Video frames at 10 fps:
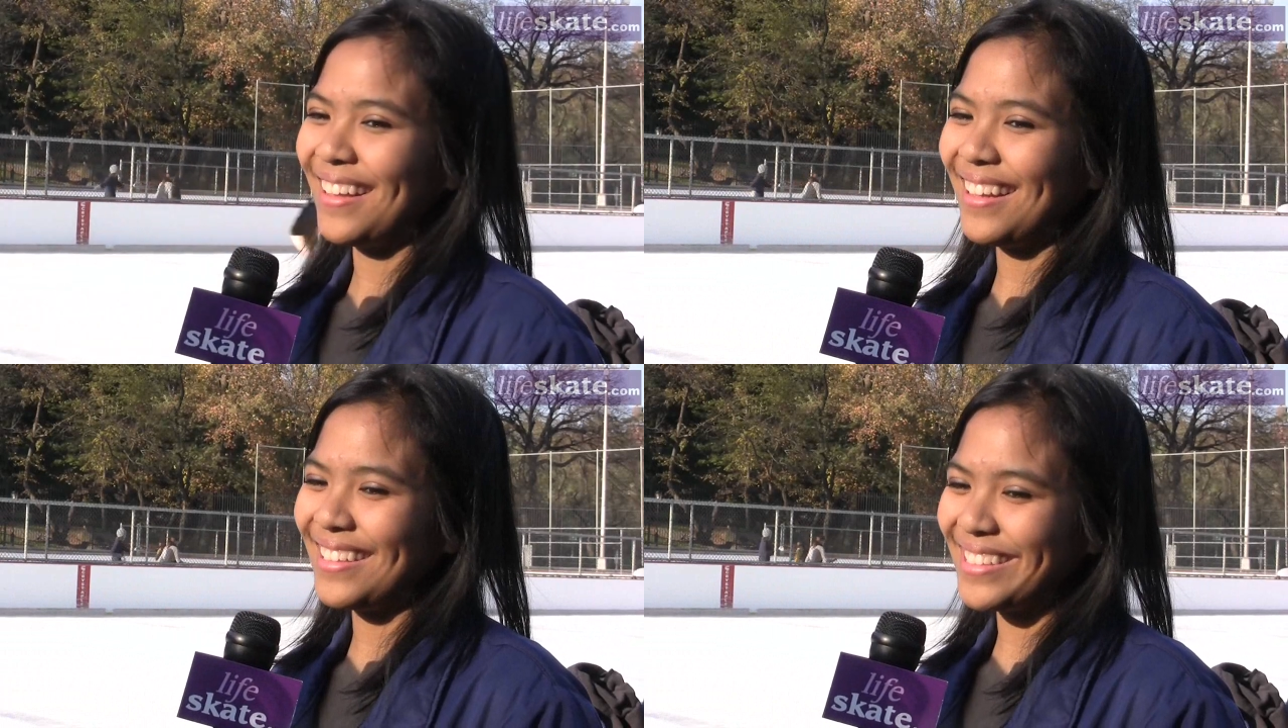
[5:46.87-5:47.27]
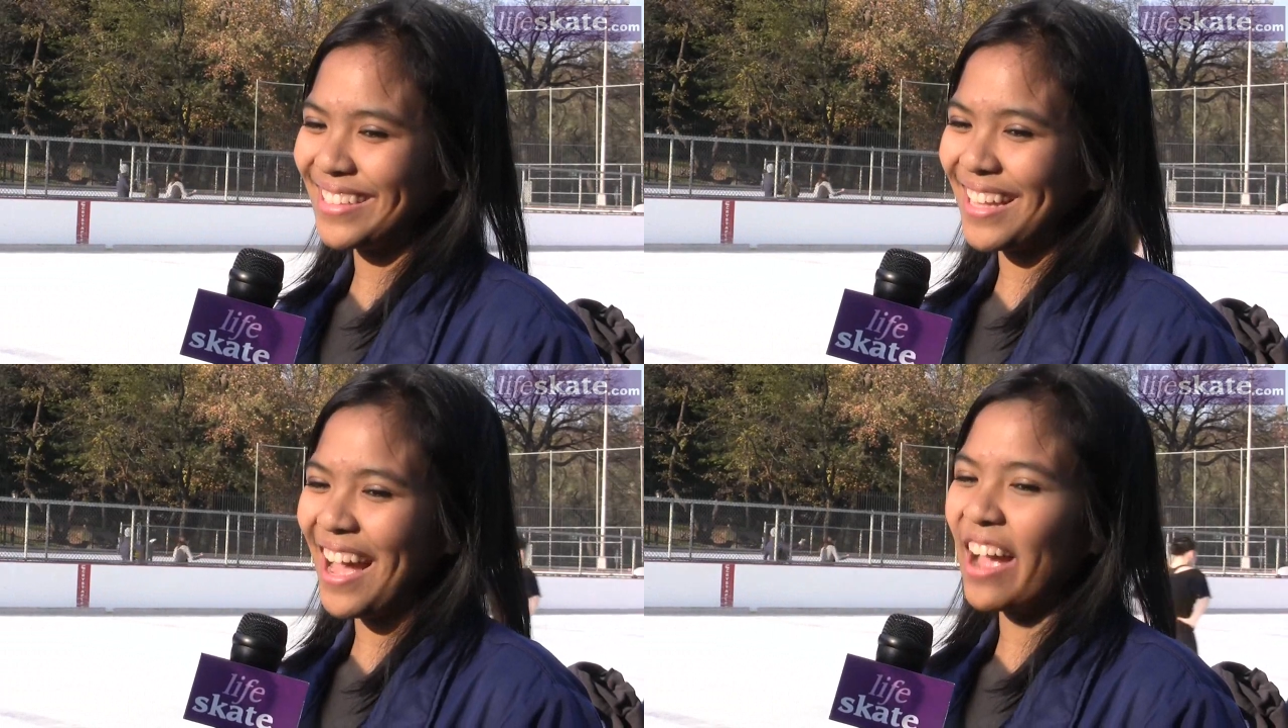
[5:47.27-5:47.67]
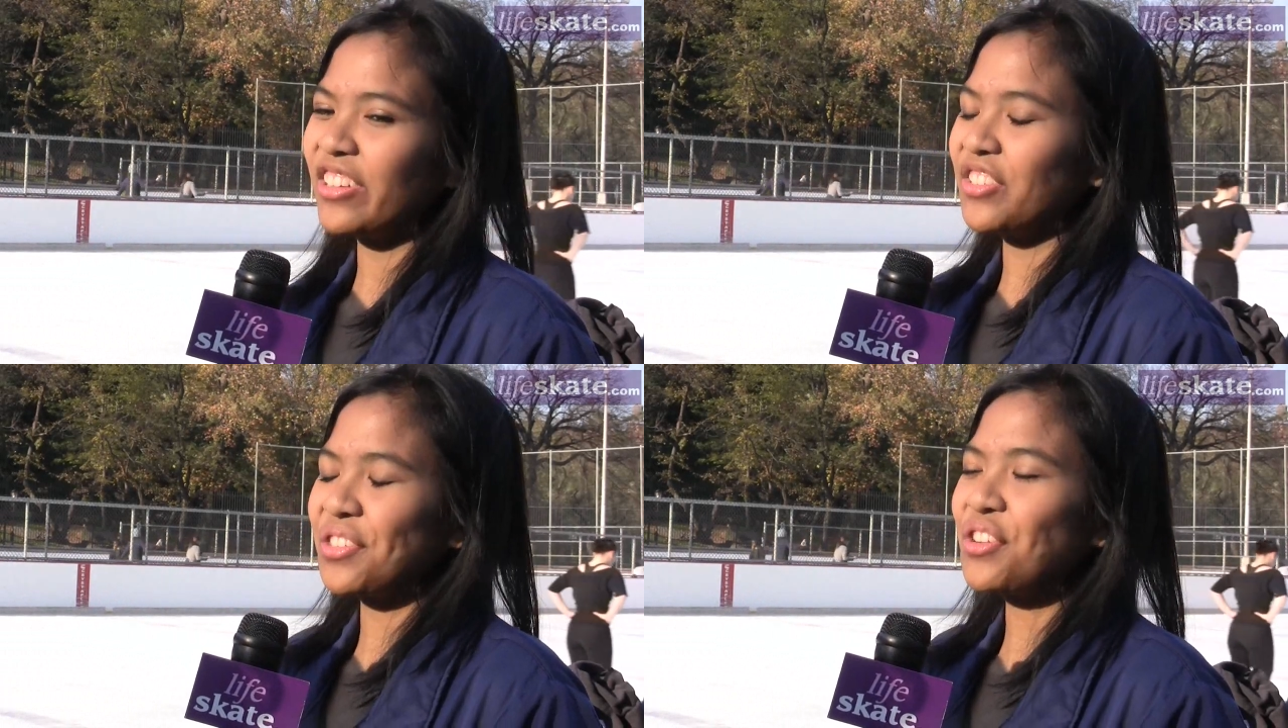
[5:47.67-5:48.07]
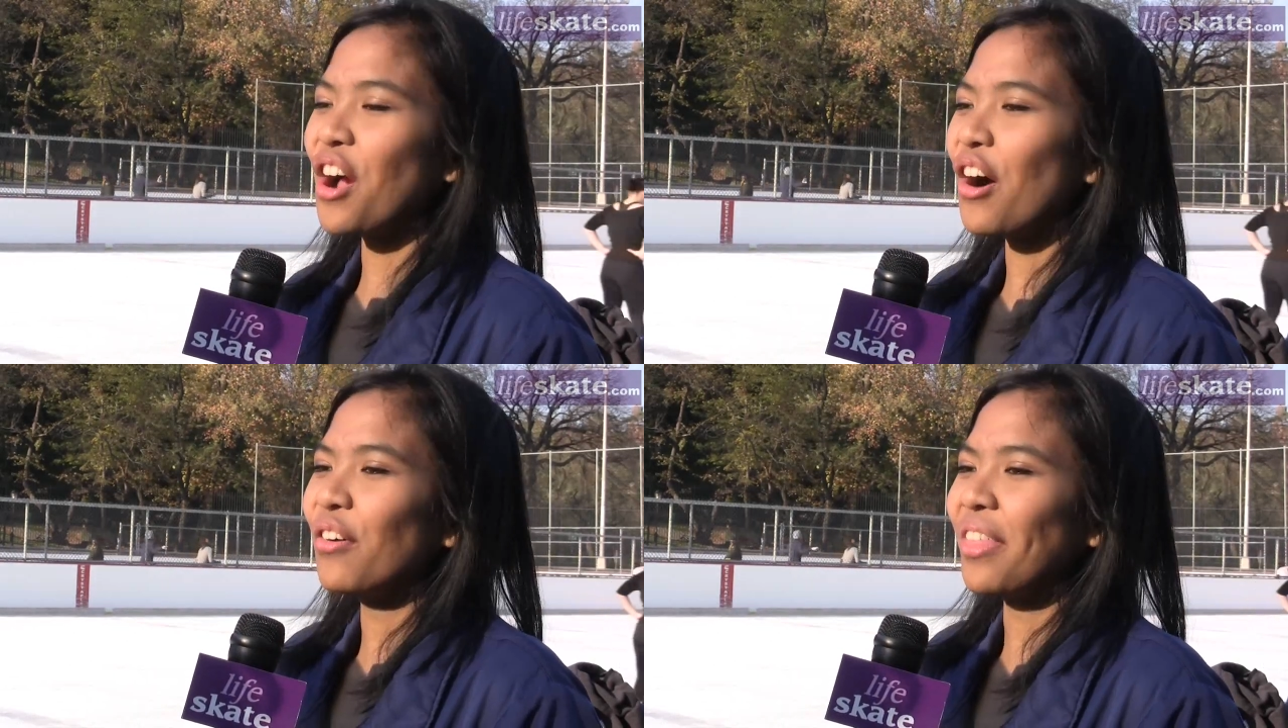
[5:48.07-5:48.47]
I just I just
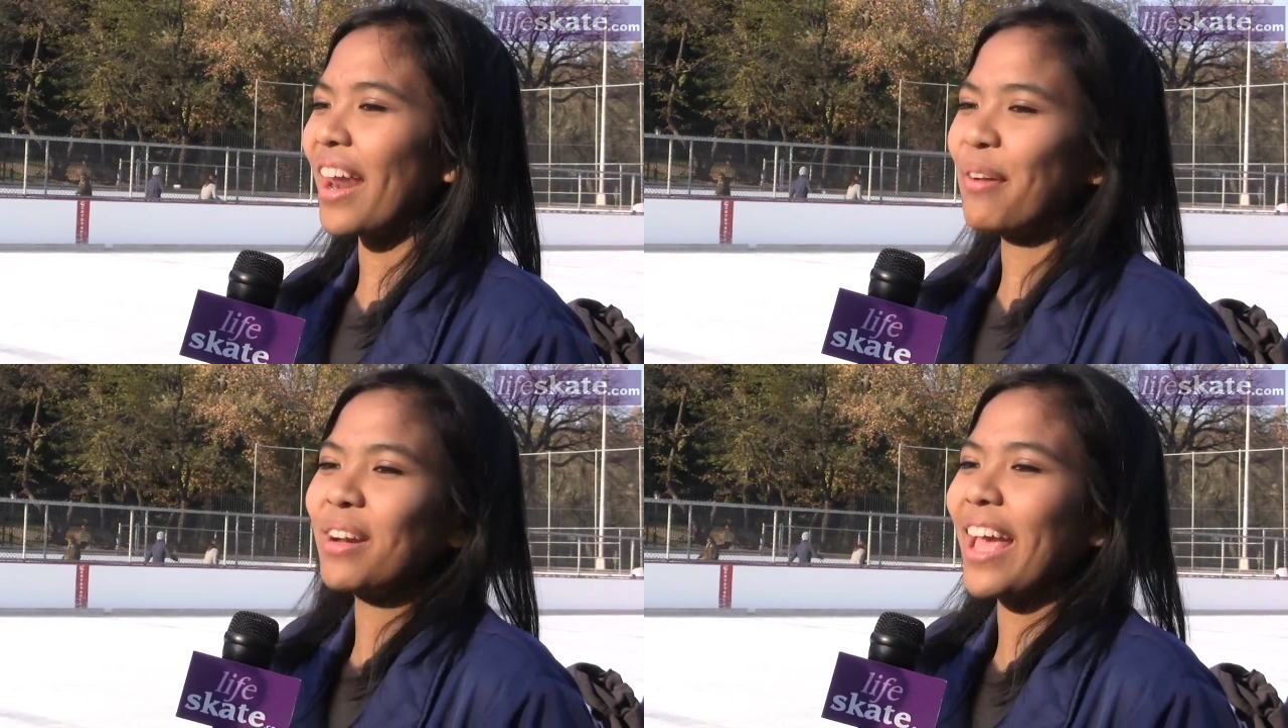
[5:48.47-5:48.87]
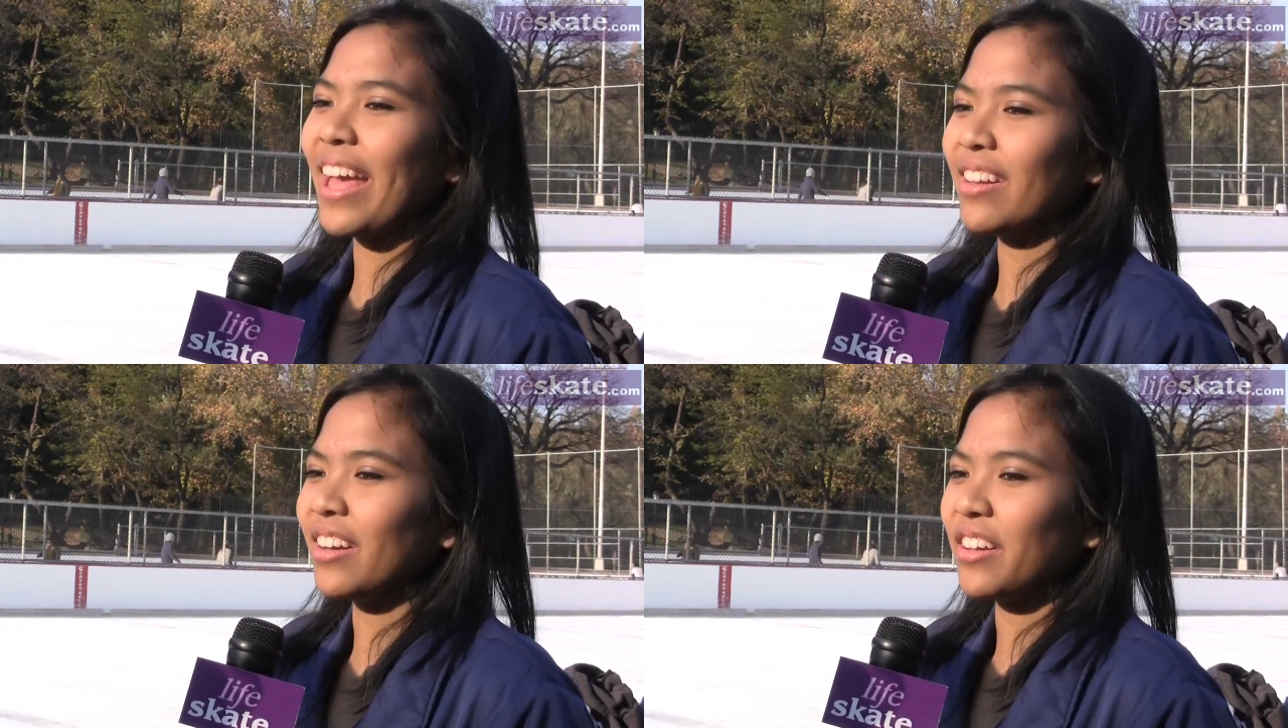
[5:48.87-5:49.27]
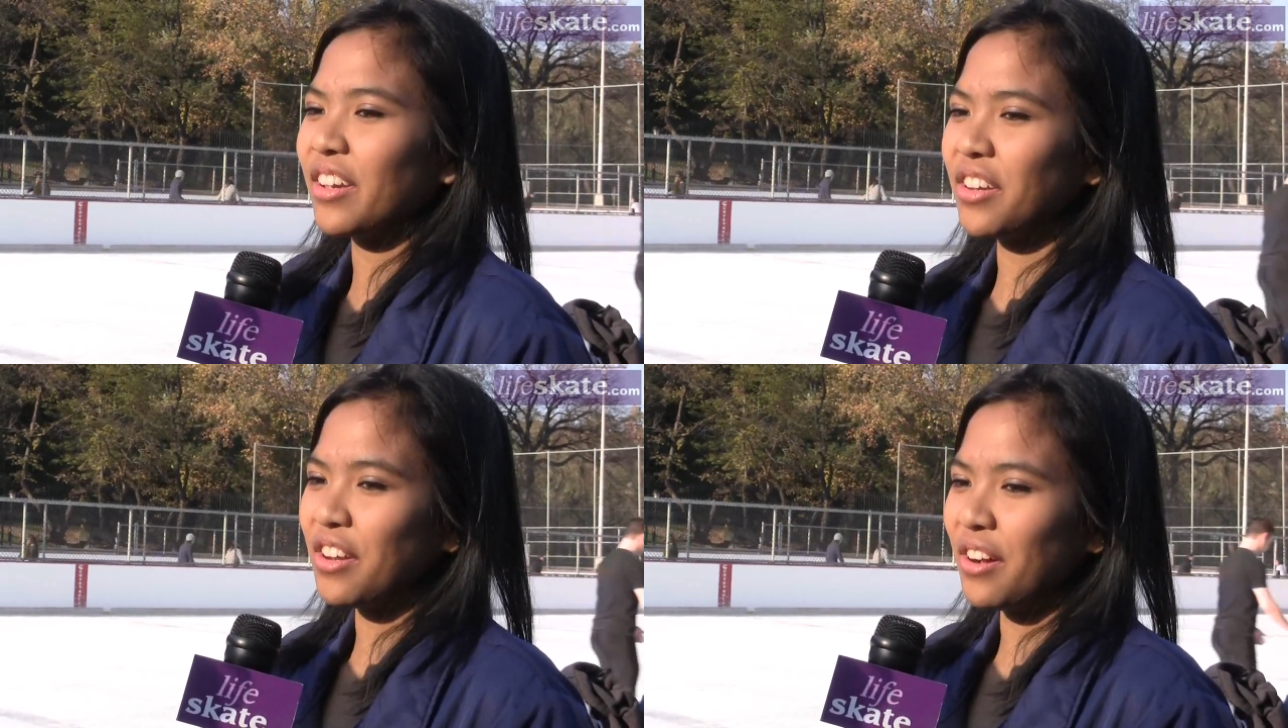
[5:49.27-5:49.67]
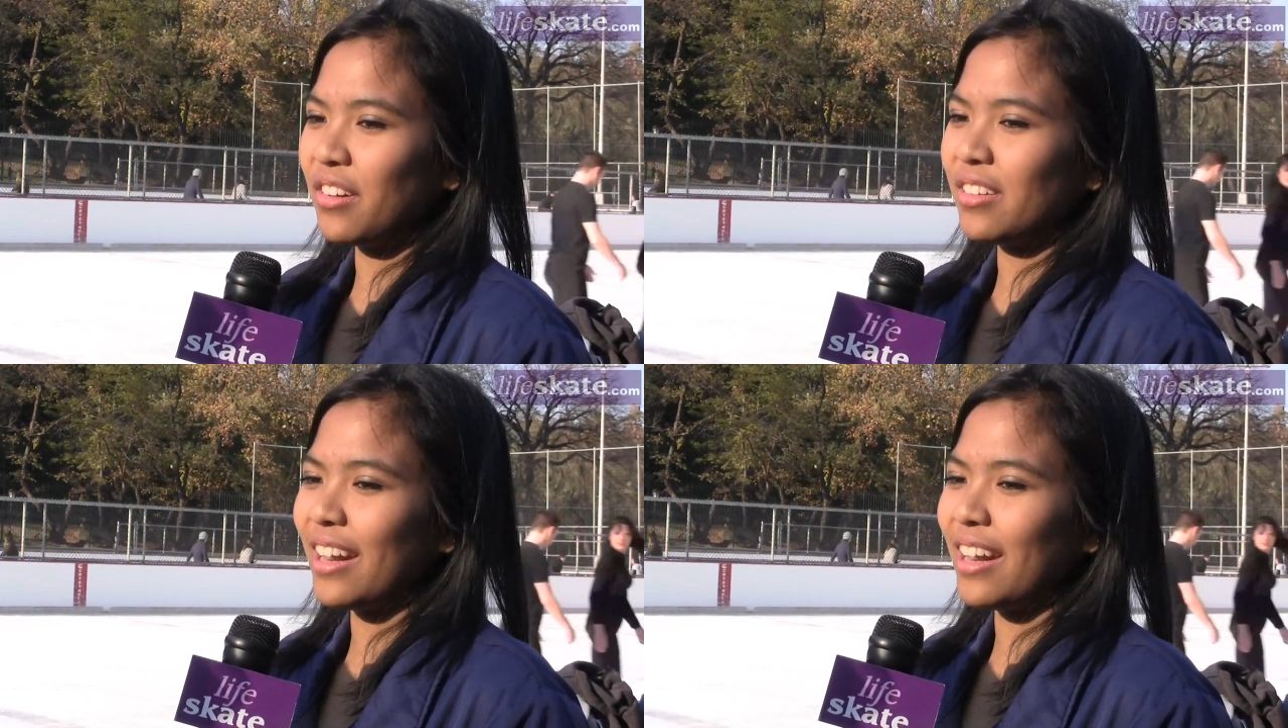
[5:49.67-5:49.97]
know that I want to end on a good note.